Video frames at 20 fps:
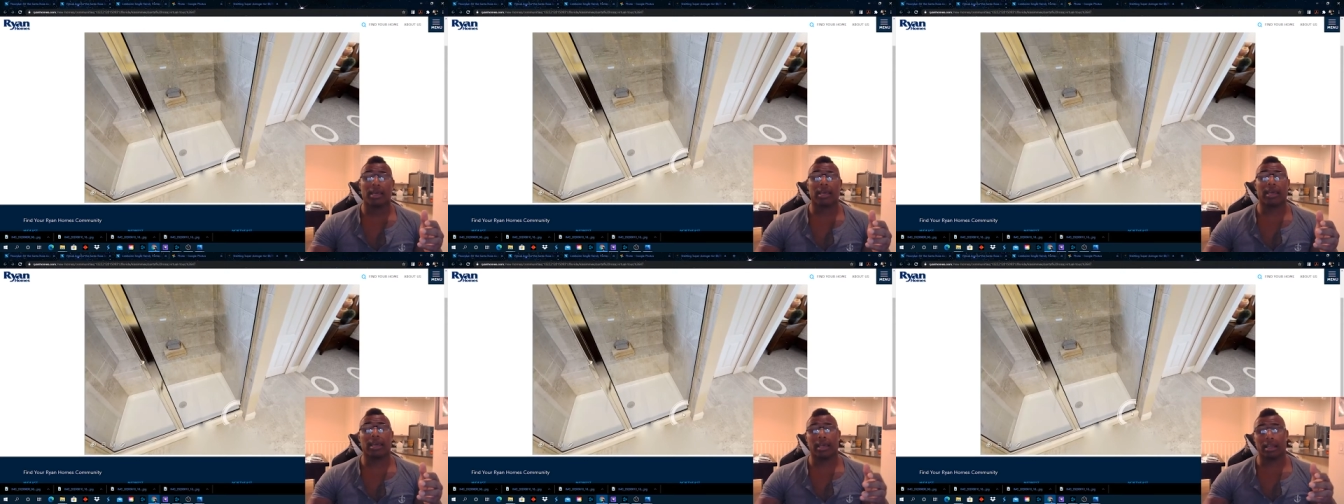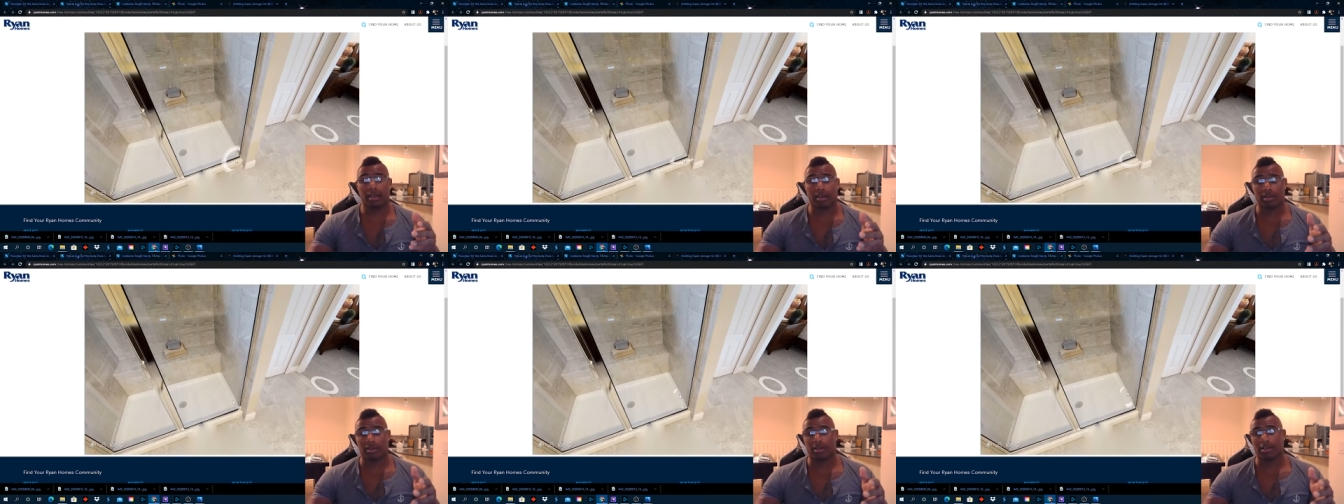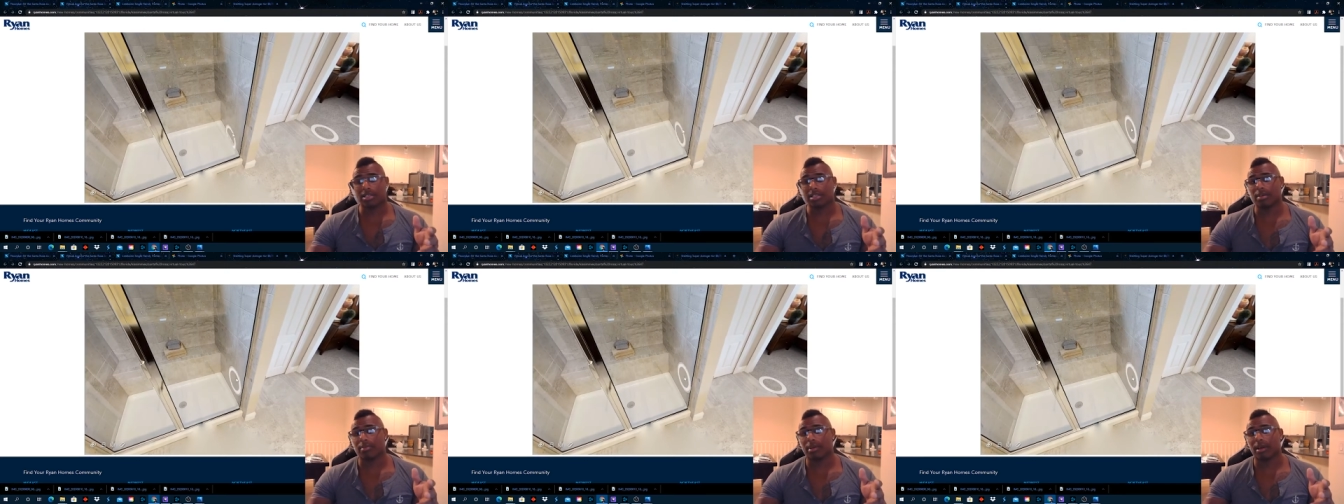and
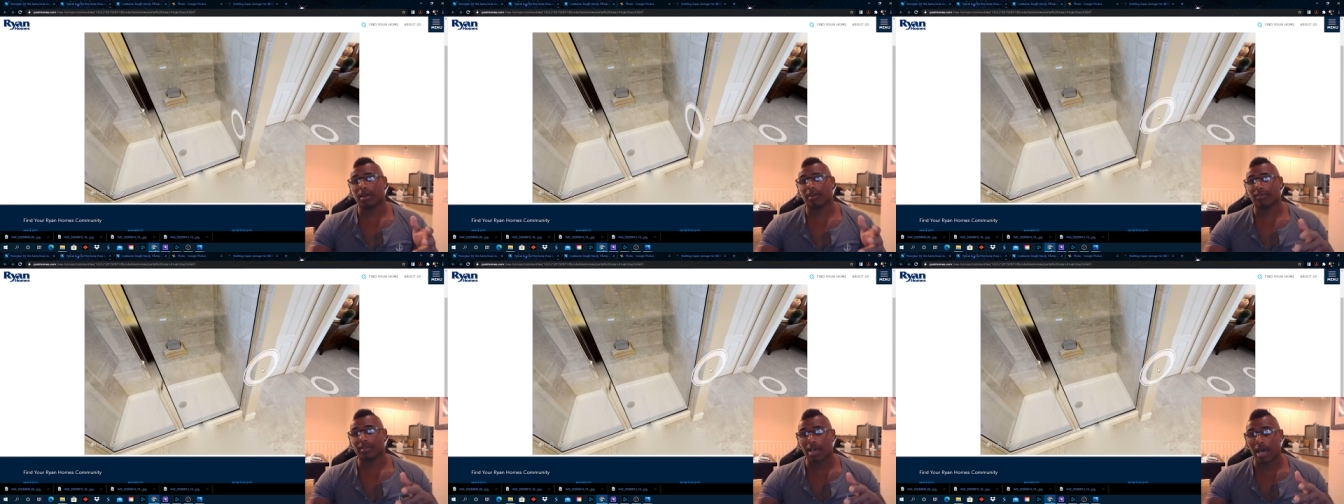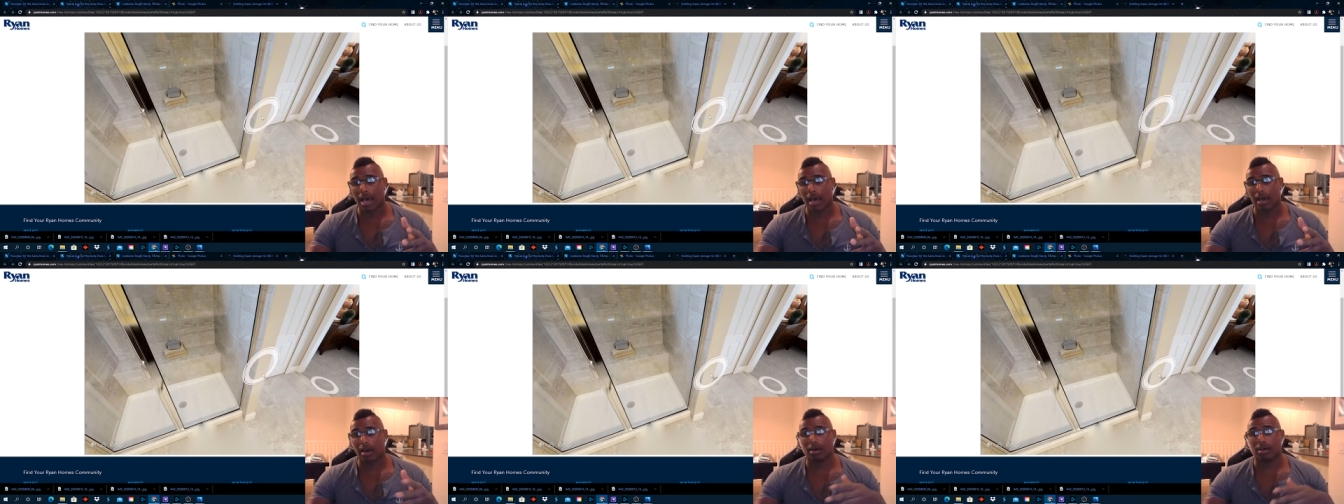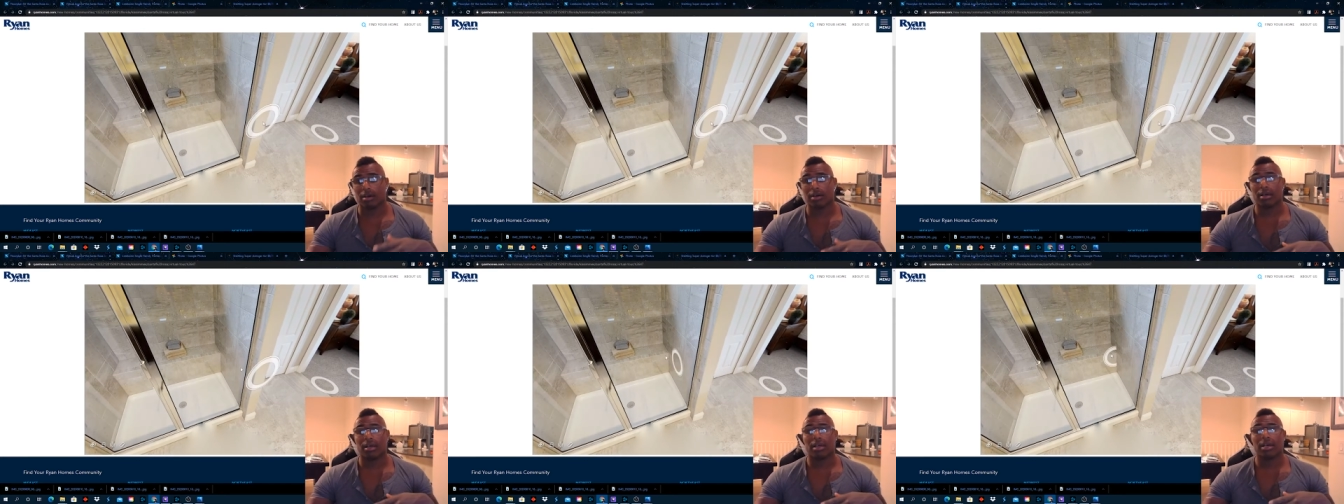increase the amount of
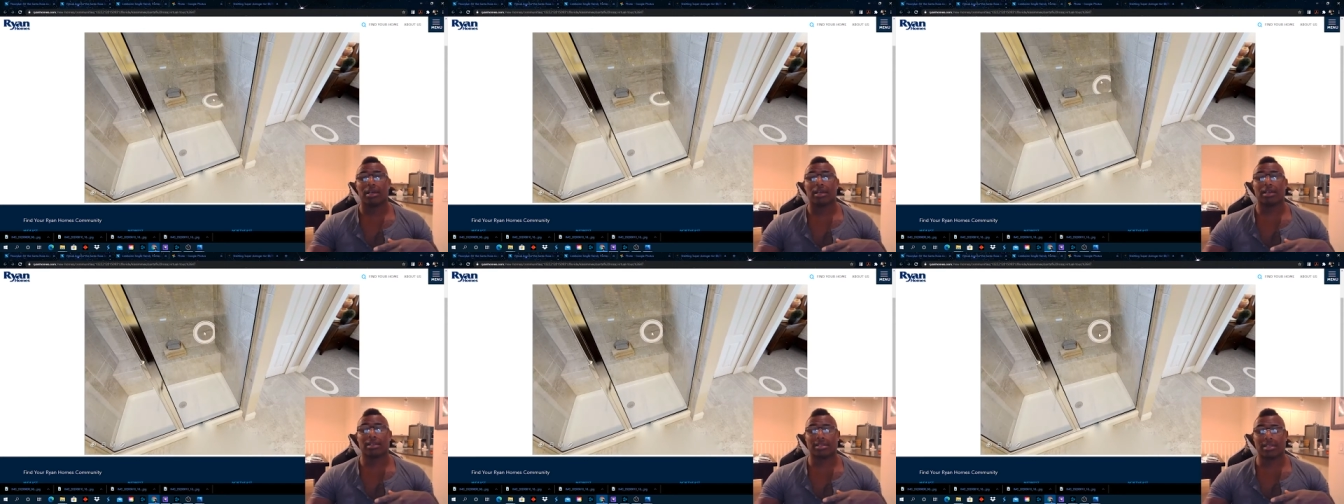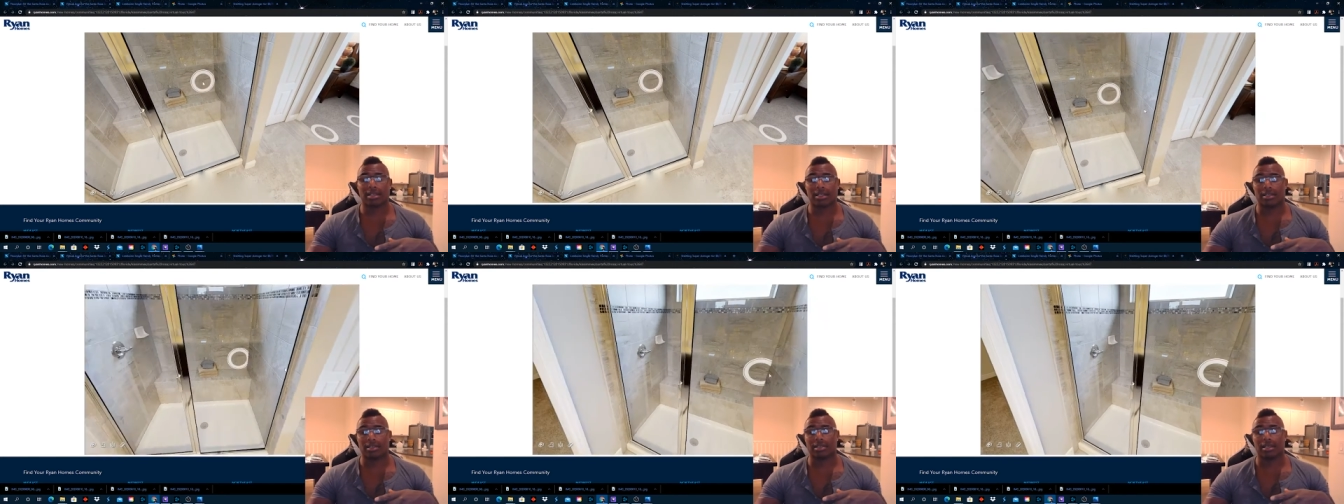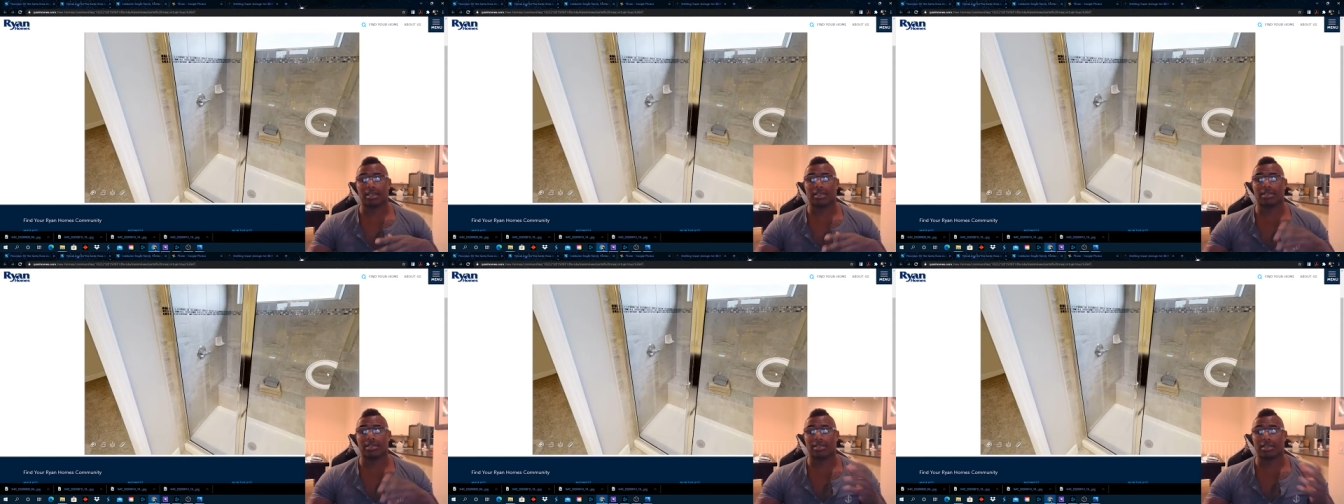tile it's going to
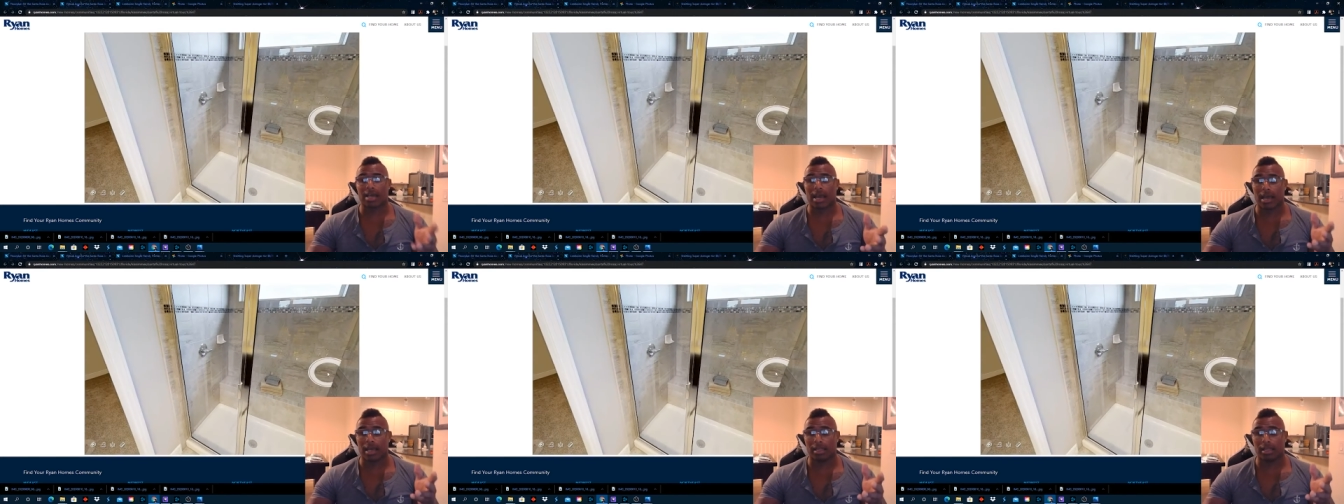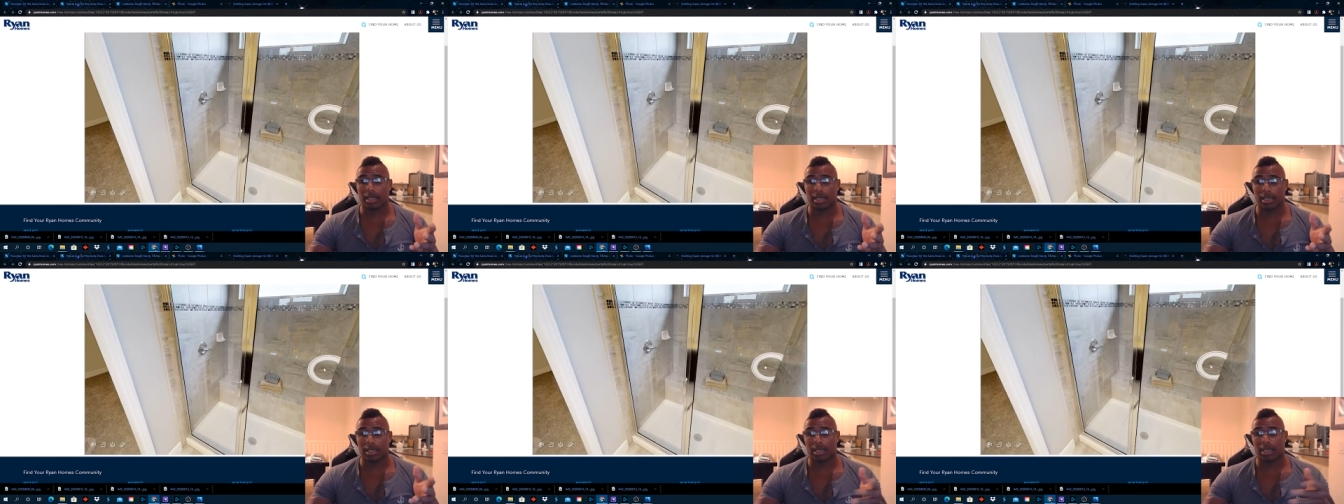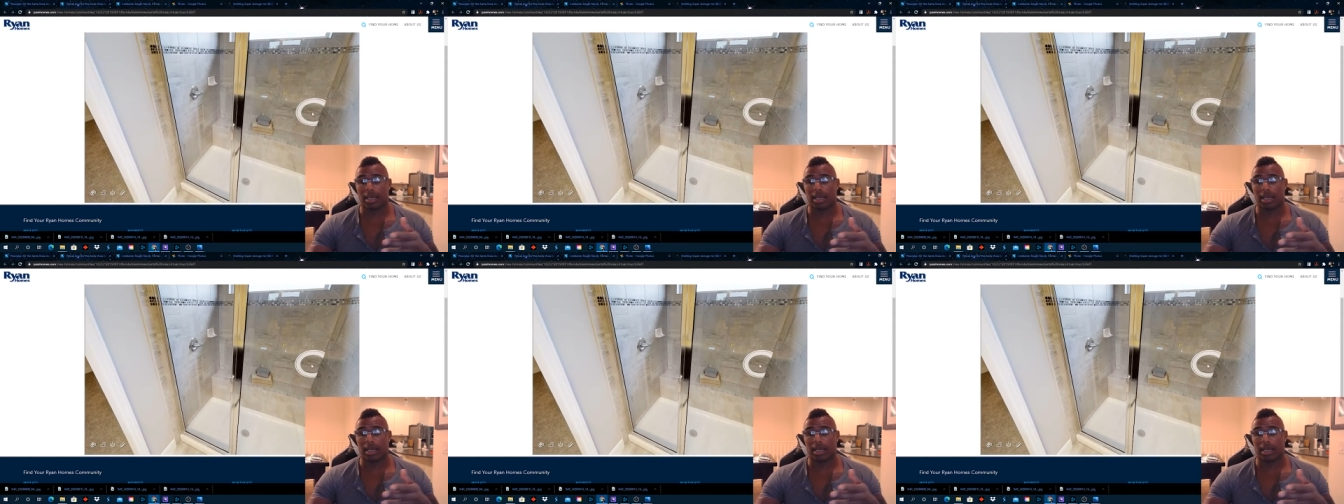take to tile in